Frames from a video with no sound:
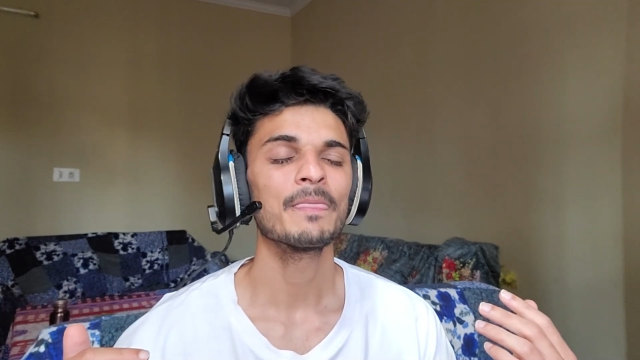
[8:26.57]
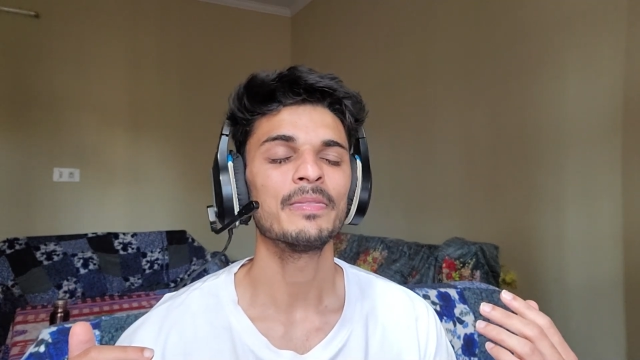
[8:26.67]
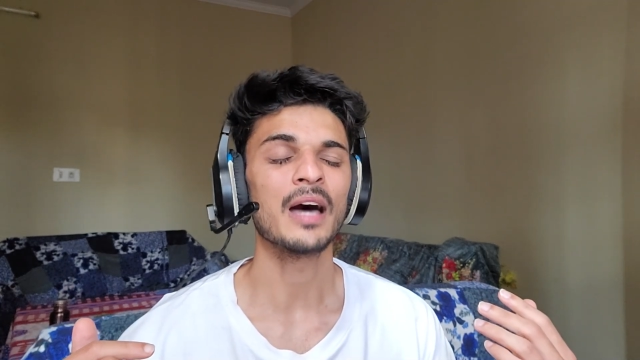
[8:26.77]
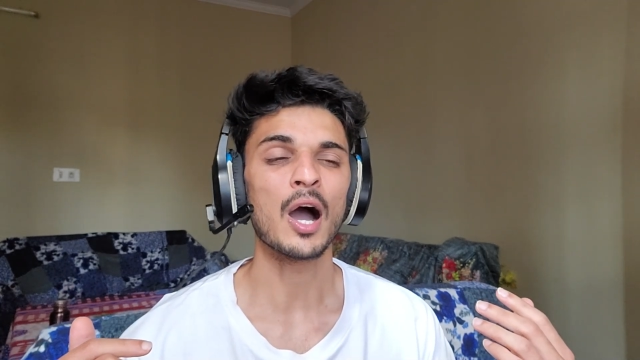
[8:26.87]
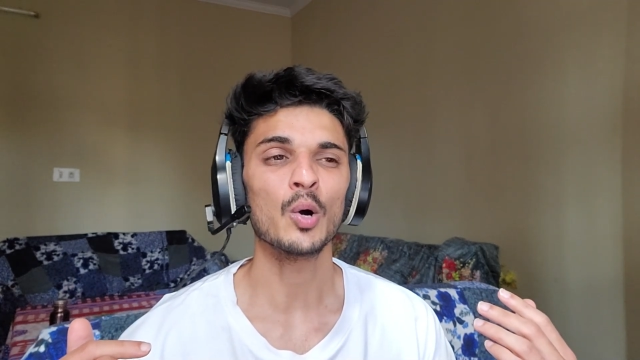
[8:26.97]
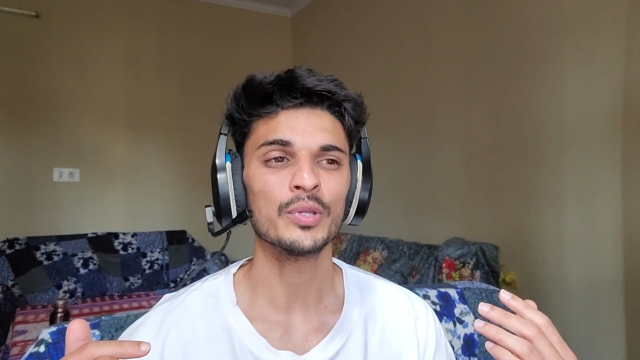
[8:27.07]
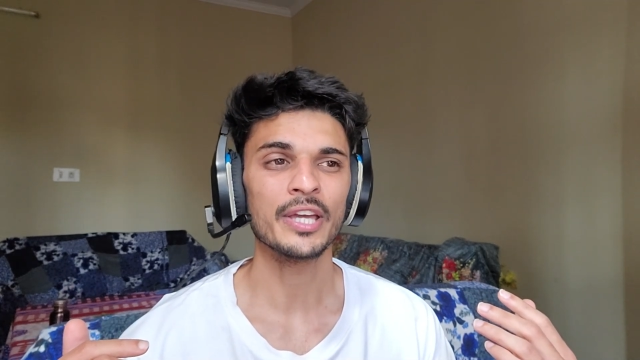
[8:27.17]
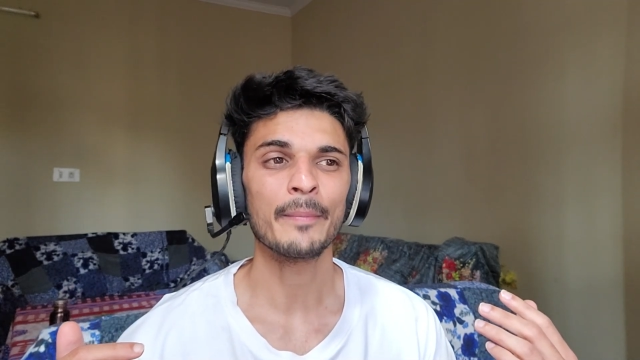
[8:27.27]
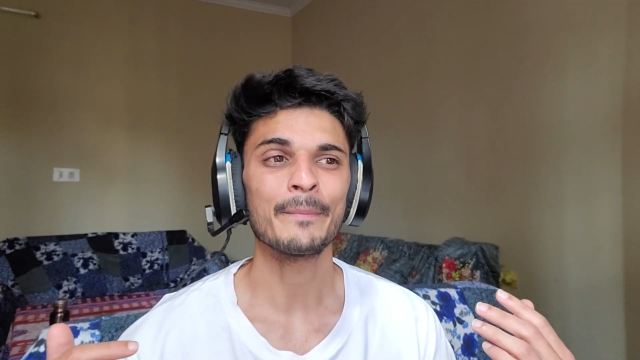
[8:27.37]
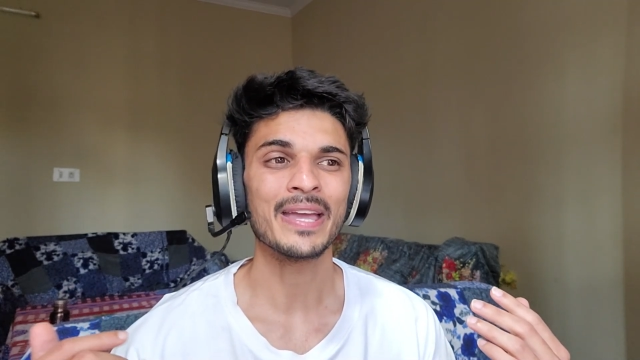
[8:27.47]
now they
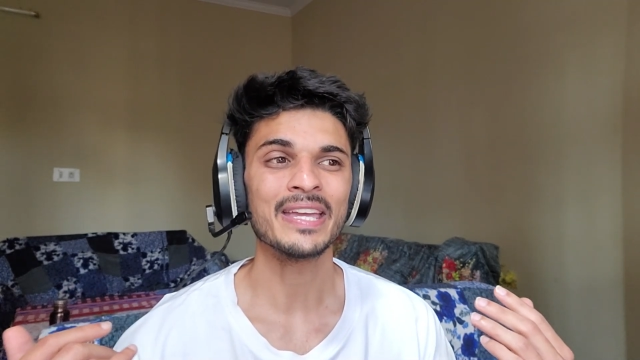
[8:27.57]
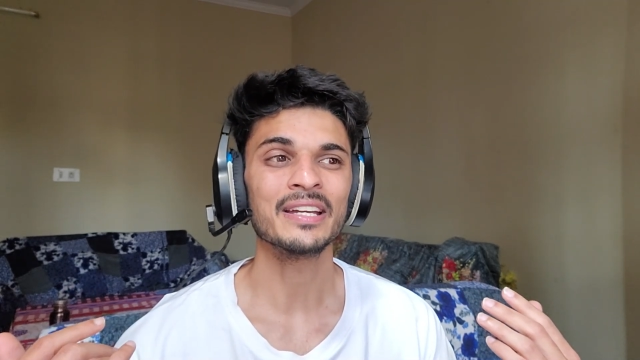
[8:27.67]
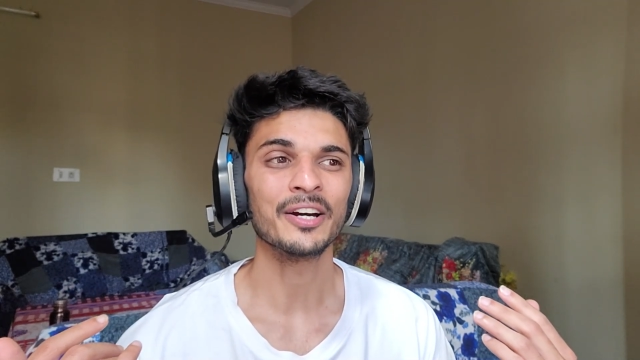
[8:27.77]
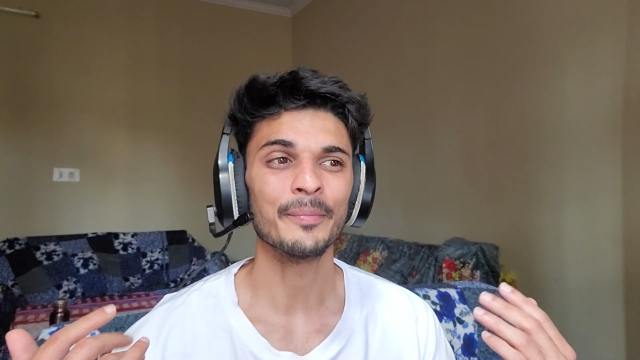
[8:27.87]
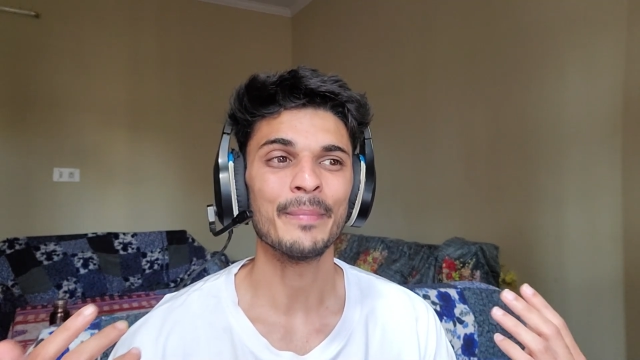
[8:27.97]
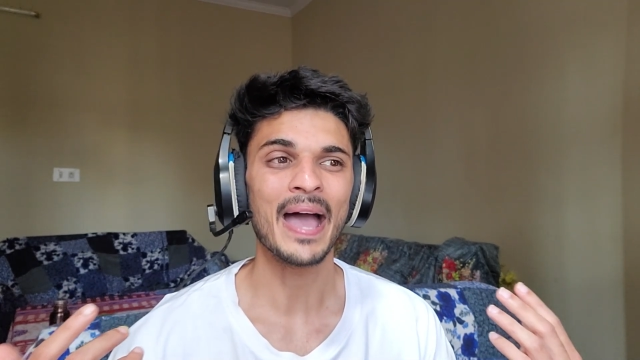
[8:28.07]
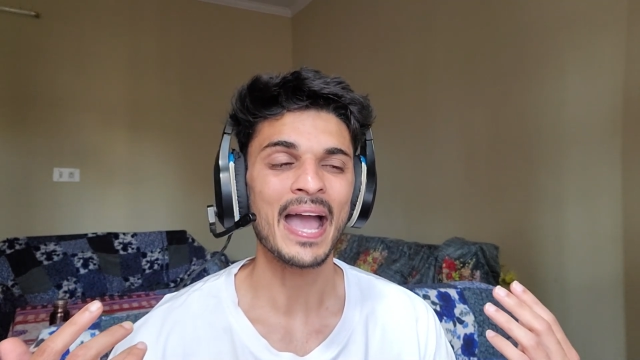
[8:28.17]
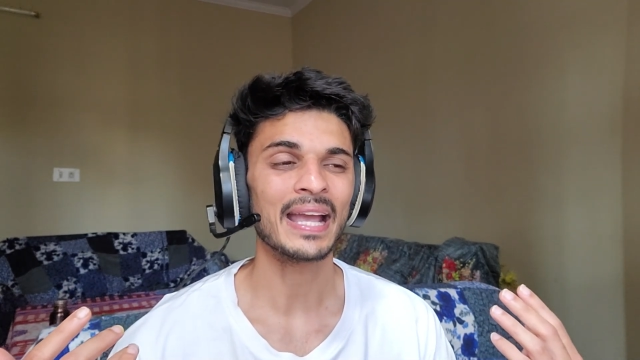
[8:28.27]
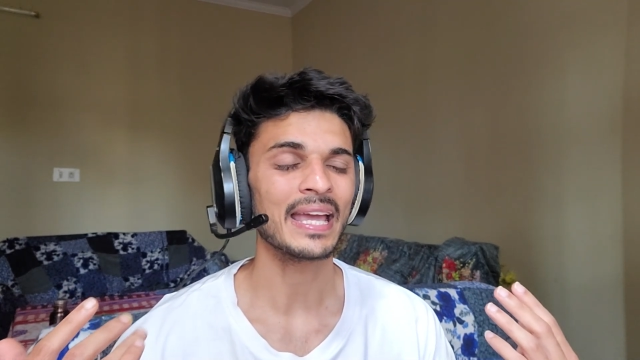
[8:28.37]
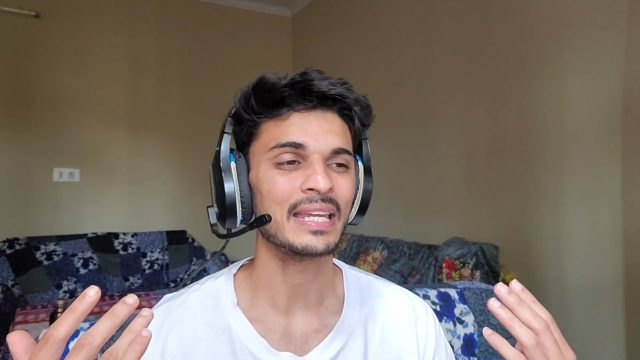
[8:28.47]
are paying her
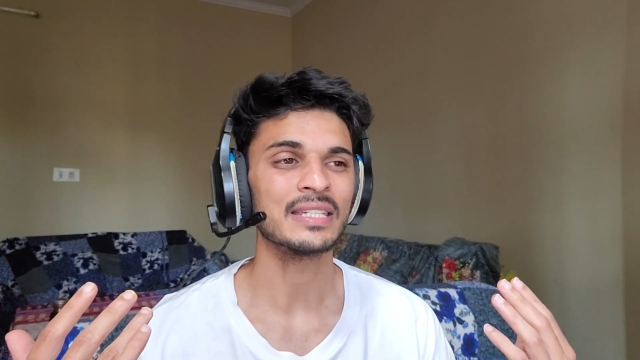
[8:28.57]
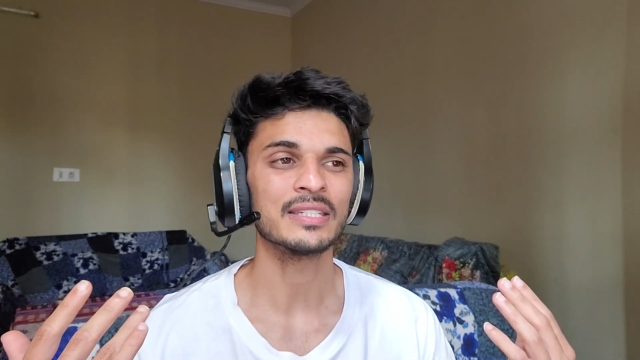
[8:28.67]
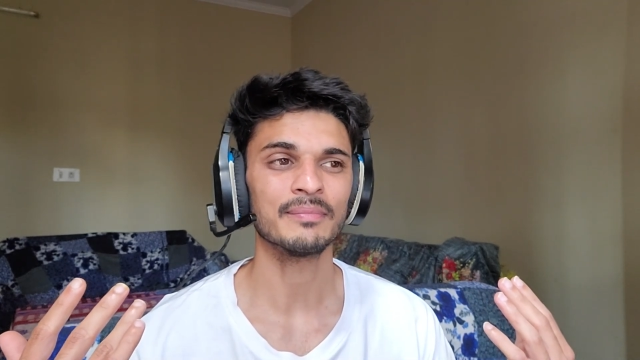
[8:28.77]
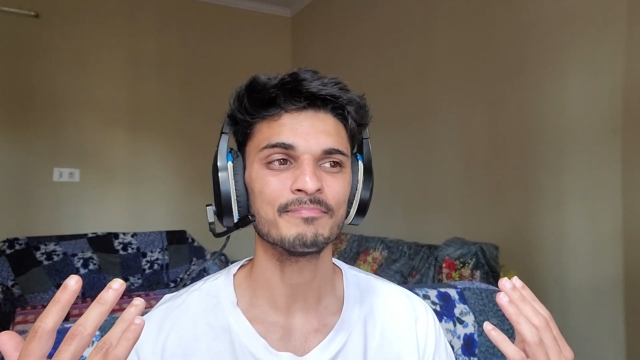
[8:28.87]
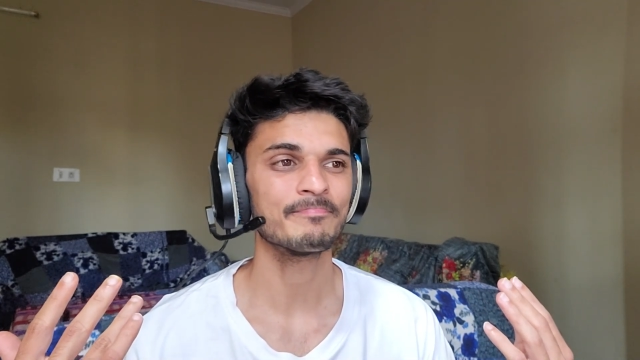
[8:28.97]
back. And